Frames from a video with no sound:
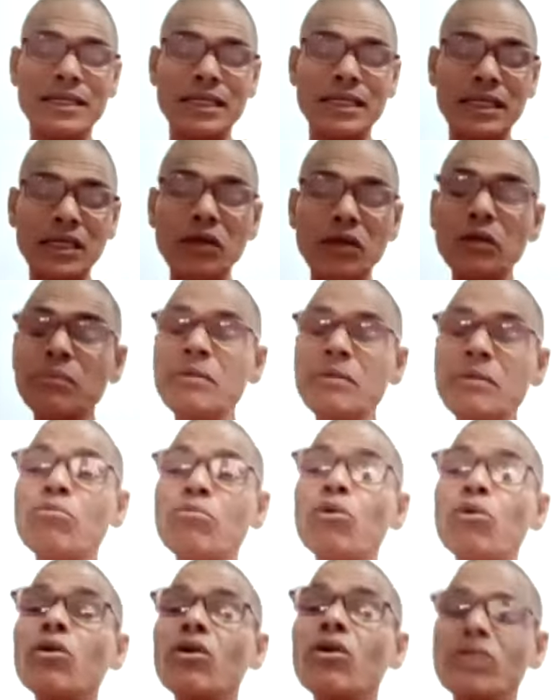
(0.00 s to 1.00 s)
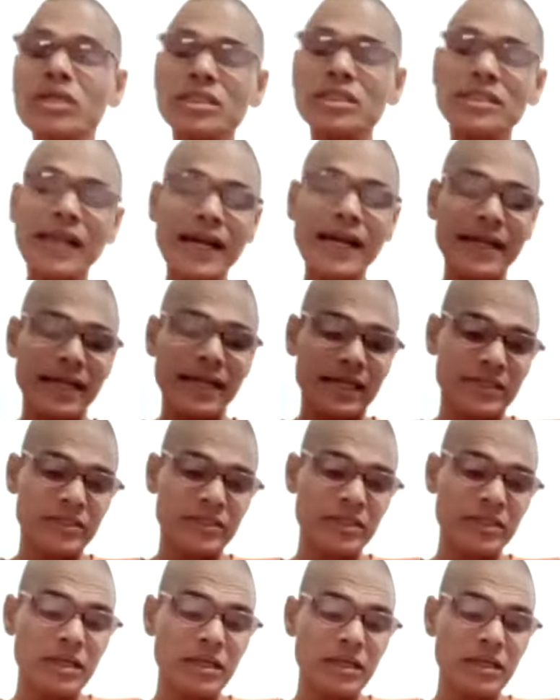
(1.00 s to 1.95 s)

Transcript: you will be more understandings.